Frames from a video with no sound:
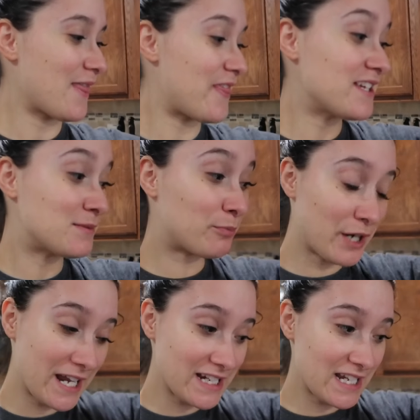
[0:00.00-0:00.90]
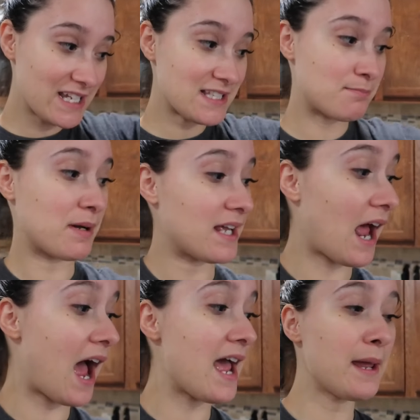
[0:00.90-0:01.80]
this brand is, but
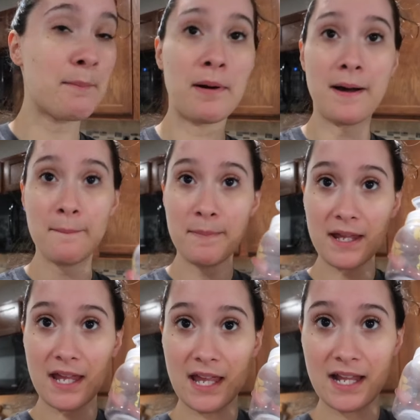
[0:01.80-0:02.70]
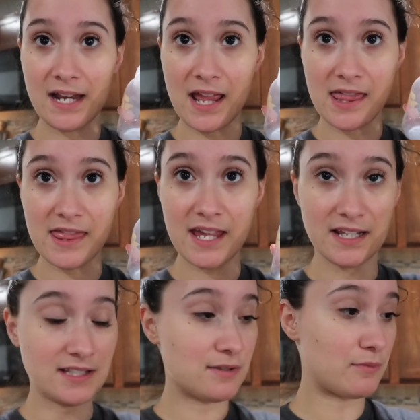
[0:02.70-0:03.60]
I pump in
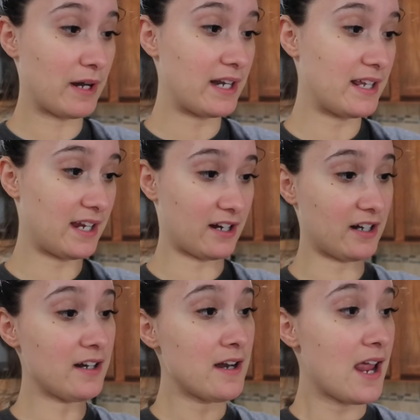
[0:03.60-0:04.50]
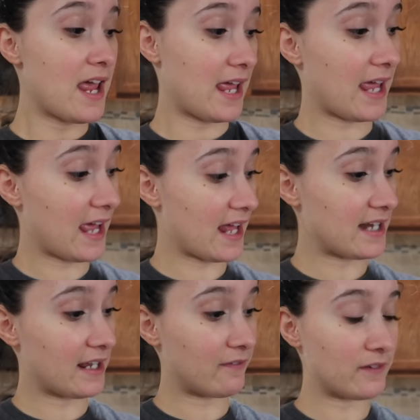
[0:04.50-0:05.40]
this right here.
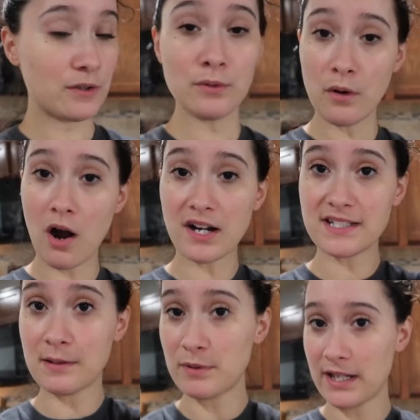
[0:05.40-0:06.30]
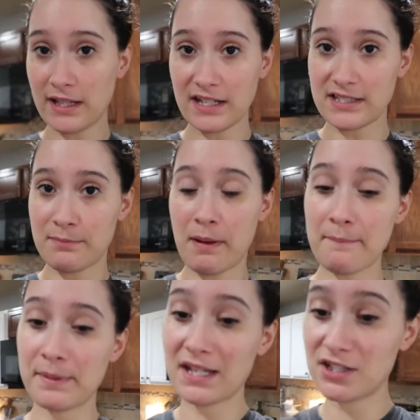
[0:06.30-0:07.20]
And if you are someone that likes to
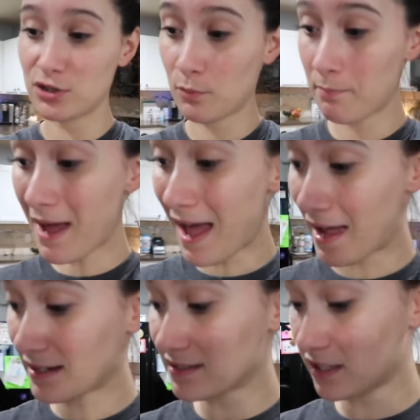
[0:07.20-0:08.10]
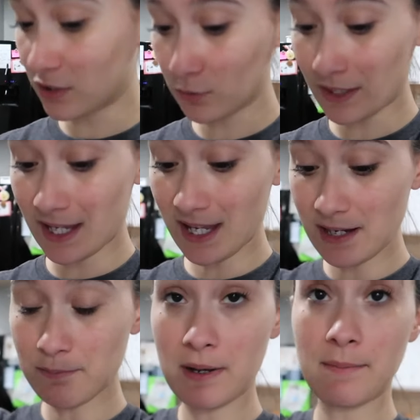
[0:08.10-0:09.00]
pump into bags, you
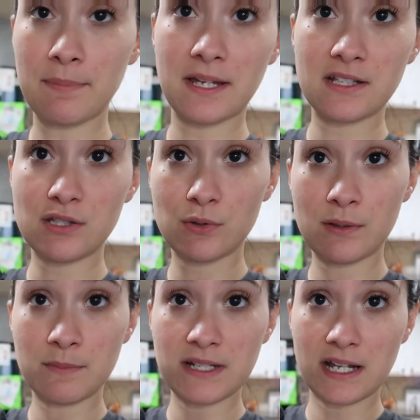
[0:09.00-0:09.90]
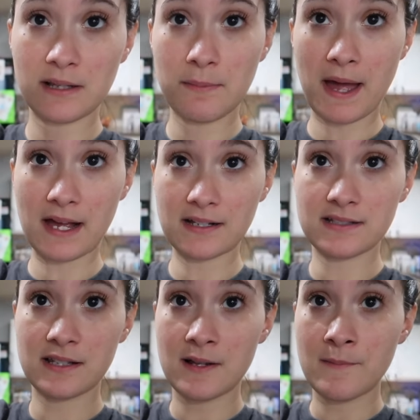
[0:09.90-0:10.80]
can pump into the Medela
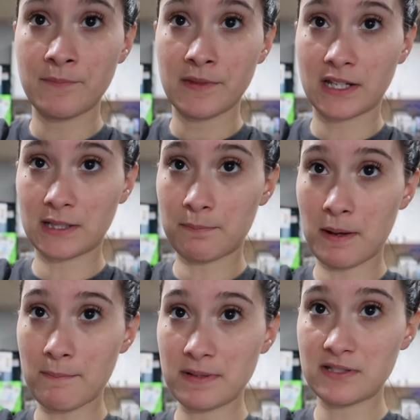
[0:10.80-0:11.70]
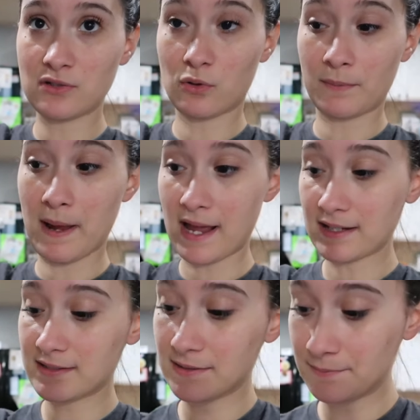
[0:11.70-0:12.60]
bags, like the pump and store bags.